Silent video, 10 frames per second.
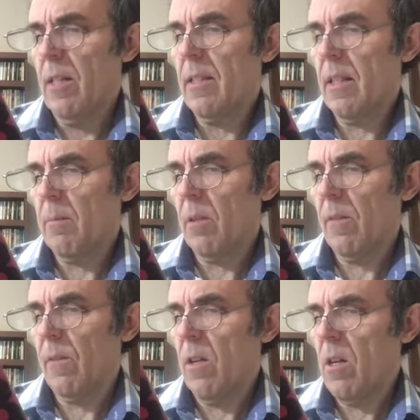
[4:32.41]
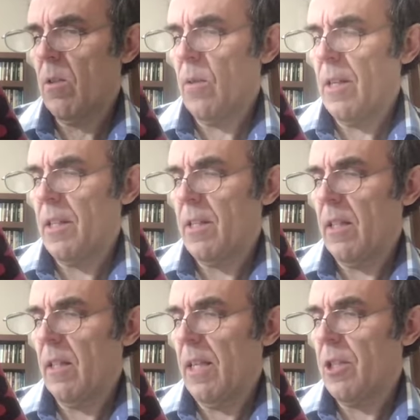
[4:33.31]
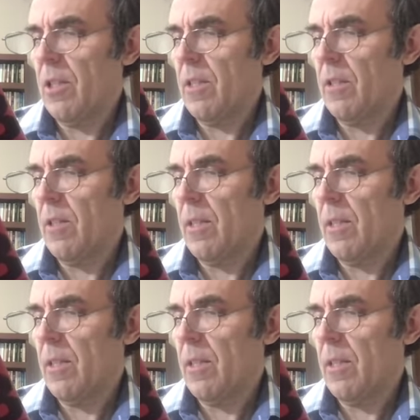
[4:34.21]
the number of long-range scintillations under